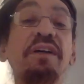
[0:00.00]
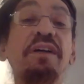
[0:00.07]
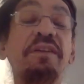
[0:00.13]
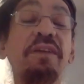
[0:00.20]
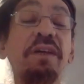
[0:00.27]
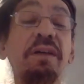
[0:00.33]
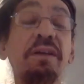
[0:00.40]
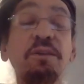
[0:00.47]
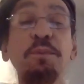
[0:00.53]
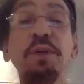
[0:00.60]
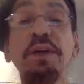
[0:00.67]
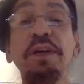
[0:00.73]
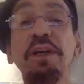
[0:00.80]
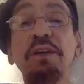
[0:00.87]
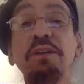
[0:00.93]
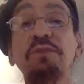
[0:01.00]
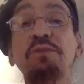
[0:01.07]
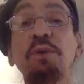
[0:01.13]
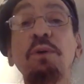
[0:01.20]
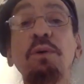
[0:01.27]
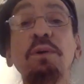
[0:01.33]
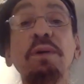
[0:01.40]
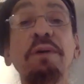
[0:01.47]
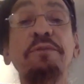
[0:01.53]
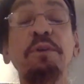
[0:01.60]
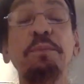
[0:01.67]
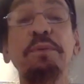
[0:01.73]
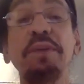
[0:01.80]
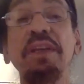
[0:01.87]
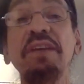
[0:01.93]
the community control of the
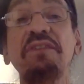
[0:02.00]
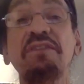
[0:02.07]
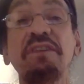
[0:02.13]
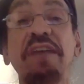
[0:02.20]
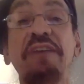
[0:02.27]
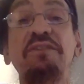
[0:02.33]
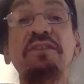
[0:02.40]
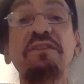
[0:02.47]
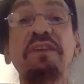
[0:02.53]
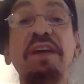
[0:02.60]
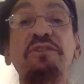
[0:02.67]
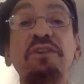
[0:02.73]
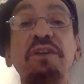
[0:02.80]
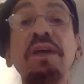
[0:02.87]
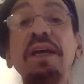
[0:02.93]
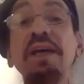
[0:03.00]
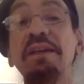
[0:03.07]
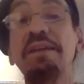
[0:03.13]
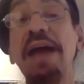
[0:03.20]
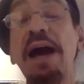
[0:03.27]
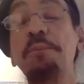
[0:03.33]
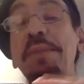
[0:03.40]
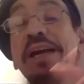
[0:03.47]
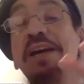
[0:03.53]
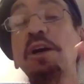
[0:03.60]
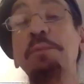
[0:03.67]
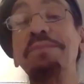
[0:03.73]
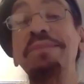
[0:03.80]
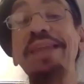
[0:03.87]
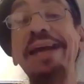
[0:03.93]
police legislation now make
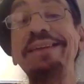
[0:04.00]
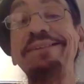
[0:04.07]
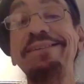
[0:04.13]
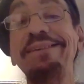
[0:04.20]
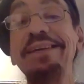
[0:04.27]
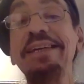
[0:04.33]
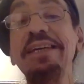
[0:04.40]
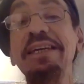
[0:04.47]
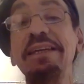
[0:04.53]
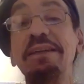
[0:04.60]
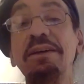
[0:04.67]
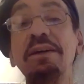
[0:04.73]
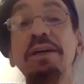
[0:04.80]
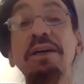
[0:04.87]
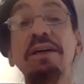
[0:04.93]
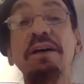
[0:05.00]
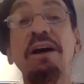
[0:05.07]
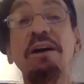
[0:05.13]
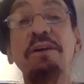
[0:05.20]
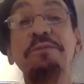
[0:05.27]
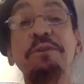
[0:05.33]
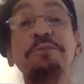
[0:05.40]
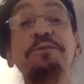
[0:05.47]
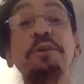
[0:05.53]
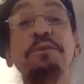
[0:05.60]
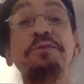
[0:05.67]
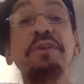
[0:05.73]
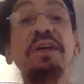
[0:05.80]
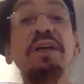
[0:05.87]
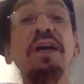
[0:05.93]
up 19 of the
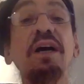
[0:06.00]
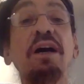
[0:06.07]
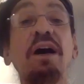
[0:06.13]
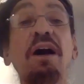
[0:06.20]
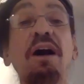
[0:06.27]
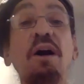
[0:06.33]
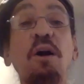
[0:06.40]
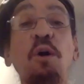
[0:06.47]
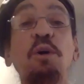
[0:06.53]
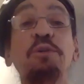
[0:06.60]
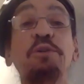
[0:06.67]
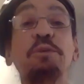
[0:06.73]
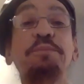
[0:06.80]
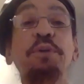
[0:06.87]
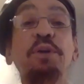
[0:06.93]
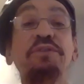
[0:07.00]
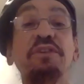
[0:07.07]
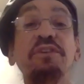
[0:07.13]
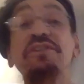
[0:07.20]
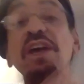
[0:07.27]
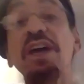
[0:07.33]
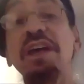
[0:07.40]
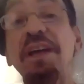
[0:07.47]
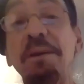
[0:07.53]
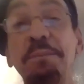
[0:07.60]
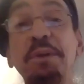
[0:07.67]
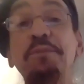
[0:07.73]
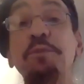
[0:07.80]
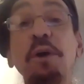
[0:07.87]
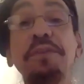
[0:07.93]
50 alder persons.
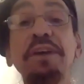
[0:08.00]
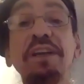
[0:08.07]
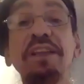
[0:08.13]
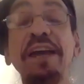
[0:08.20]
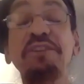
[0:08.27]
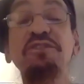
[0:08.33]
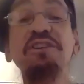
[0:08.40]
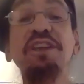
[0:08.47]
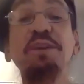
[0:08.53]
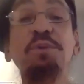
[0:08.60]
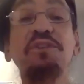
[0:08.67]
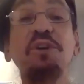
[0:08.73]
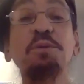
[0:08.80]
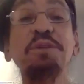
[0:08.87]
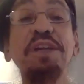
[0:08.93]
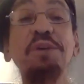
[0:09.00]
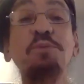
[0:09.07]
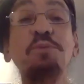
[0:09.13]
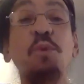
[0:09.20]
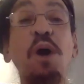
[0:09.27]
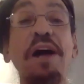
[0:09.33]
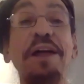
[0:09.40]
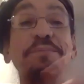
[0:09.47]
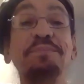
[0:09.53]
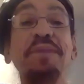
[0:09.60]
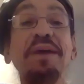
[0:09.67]
Before the election, there was only one.